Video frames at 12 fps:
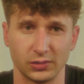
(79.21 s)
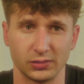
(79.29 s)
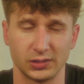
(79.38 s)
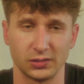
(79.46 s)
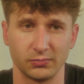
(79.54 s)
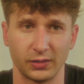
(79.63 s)

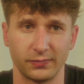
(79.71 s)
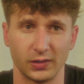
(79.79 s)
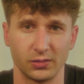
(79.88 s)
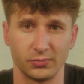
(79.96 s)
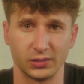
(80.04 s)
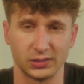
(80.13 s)
seeing my
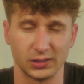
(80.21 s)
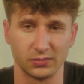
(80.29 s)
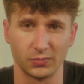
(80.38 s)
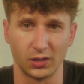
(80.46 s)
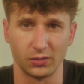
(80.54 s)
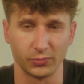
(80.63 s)
family, seeing
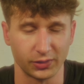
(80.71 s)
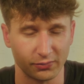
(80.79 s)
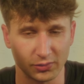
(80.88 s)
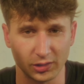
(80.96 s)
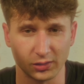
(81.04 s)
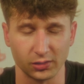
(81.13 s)
mom with
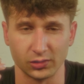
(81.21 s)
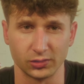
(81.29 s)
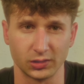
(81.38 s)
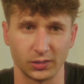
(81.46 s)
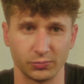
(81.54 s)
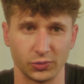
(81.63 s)
everything
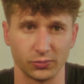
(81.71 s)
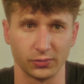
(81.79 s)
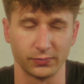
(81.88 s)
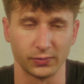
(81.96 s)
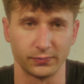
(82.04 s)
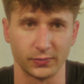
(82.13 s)
hooked up to her
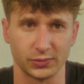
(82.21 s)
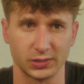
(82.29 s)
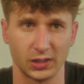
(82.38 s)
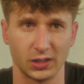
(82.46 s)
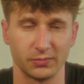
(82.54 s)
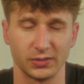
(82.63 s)
for the first
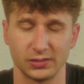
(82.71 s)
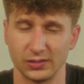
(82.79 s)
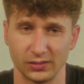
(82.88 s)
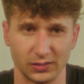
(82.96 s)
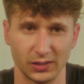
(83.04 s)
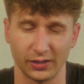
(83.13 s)
time. There's
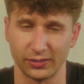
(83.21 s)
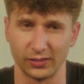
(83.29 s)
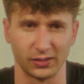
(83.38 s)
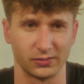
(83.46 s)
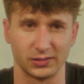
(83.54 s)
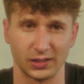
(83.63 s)
nothing
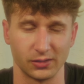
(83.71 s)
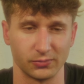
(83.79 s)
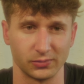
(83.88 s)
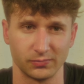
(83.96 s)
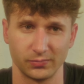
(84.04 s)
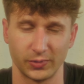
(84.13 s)
they could say
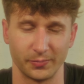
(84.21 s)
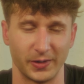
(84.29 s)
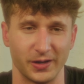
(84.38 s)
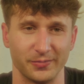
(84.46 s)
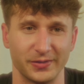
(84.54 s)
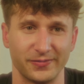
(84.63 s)
would
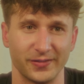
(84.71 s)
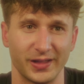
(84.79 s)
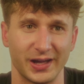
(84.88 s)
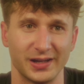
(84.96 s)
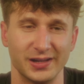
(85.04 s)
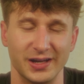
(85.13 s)
prepare me for
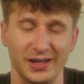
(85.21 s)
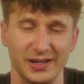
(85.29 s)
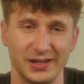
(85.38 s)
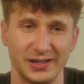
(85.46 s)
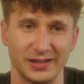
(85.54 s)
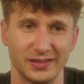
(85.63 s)
that.
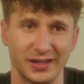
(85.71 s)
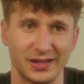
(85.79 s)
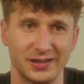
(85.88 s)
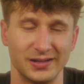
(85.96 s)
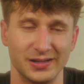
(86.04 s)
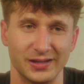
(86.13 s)
And
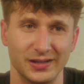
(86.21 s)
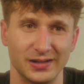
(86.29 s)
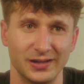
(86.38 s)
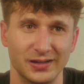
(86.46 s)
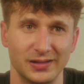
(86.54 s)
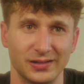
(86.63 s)
then
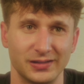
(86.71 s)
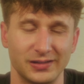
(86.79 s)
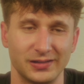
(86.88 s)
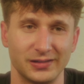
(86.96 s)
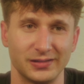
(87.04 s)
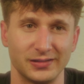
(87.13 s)

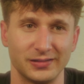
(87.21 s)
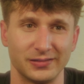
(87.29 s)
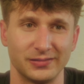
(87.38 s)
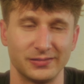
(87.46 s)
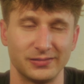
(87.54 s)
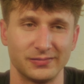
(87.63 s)

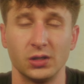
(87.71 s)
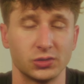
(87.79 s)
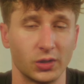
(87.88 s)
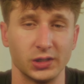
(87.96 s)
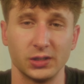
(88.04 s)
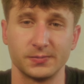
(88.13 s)

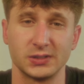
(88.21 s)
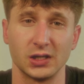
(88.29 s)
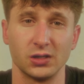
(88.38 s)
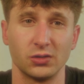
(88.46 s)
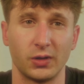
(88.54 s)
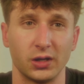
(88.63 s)
so I ended up
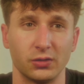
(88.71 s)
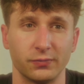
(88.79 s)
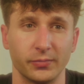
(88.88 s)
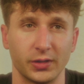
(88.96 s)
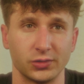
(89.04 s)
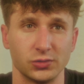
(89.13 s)
staying in Ohio for
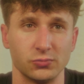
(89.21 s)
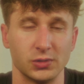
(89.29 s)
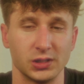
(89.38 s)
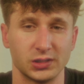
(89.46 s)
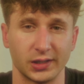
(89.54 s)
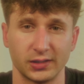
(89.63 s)
about 2
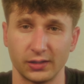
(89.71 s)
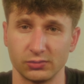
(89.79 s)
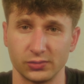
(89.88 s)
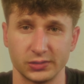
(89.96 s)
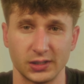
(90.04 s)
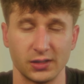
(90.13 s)
weeks. I said I was
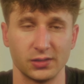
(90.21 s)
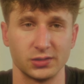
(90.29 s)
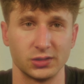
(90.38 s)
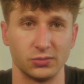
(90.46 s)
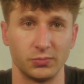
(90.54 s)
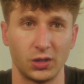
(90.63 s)
going to stay there
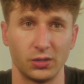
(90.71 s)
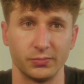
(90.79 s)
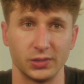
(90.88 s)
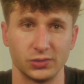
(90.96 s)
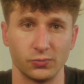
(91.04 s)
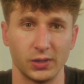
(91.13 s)
till
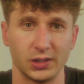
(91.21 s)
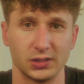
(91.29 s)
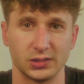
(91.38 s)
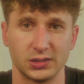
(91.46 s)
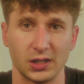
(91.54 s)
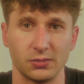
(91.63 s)
mom is awake
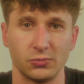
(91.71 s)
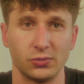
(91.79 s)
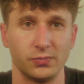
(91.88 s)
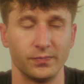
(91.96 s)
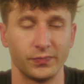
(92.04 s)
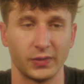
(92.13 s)
and
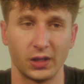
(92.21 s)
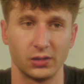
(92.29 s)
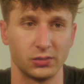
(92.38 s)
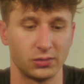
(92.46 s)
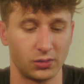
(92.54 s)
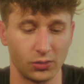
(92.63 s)

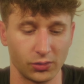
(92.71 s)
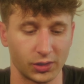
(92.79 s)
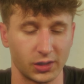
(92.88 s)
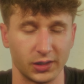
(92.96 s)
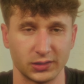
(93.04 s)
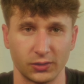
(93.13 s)
stable. All the
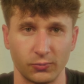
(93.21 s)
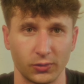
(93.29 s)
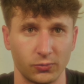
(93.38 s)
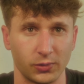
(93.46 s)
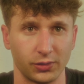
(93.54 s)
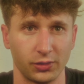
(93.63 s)
clients I
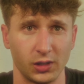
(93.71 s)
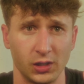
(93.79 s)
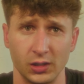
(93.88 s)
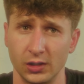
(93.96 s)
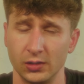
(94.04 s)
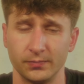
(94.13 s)
worked with
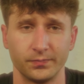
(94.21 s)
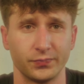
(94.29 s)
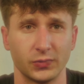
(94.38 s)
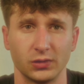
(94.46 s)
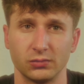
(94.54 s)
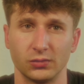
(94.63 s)

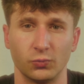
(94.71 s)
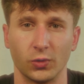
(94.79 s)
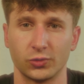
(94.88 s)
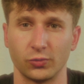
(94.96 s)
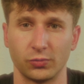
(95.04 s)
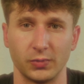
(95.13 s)

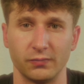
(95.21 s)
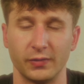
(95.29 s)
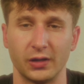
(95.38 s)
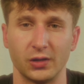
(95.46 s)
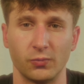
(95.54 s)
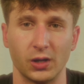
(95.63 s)
me
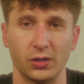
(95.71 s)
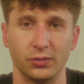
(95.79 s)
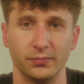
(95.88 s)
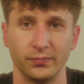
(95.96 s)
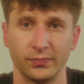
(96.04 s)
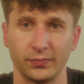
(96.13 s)
very well.
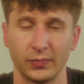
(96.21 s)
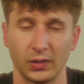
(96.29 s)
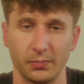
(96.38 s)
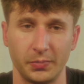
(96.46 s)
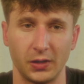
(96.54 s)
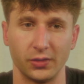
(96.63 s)

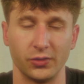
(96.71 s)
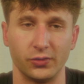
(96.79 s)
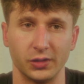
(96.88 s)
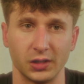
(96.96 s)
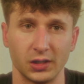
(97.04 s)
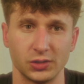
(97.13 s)
But the
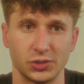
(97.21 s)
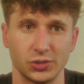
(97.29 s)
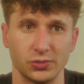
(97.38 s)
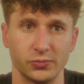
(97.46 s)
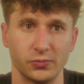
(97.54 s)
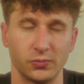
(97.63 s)
only
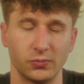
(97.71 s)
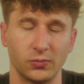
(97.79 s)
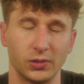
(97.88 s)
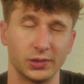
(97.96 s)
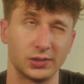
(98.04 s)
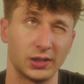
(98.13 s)
issue
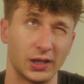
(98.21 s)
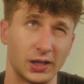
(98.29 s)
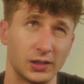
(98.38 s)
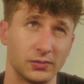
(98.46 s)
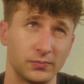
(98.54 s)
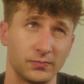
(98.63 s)
was
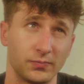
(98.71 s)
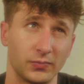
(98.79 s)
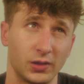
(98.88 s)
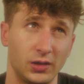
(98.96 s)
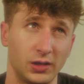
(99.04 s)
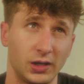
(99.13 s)
that
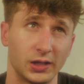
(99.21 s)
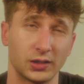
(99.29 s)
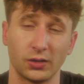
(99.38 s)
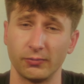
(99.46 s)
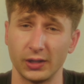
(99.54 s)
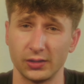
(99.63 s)
unlike
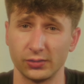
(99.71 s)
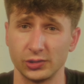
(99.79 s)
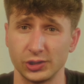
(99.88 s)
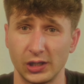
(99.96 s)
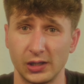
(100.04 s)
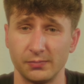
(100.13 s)
a regular
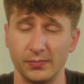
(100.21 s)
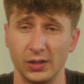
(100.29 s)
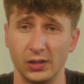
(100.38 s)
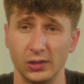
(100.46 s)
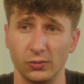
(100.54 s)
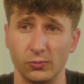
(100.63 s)
job
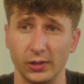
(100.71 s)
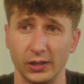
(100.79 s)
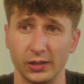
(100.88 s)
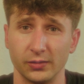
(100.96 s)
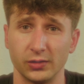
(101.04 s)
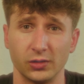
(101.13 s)

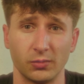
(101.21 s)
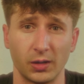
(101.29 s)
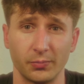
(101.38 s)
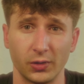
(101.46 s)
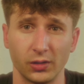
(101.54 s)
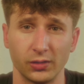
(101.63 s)
where, my
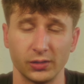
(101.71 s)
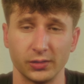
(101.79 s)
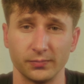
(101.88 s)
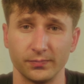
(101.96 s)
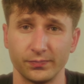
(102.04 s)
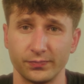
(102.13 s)

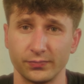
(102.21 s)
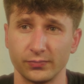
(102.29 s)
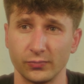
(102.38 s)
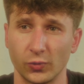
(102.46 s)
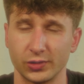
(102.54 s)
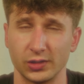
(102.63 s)
brother
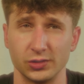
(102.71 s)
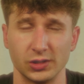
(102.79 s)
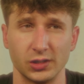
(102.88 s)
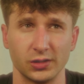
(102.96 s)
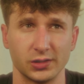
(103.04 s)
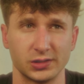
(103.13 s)
works
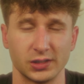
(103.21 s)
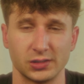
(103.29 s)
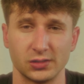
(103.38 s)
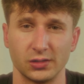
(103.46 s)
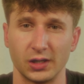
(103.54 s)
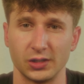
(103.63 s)
engineering,
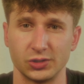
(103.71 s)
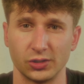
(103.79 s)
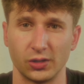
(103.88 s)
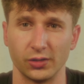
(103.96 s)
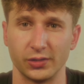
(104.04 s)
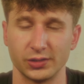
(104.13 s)
sister
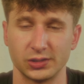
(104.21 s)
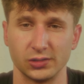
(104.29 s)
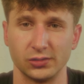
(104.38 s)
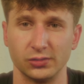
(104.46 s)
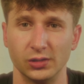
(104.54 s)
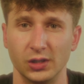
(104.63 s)
HR, they're
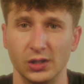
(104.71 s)
still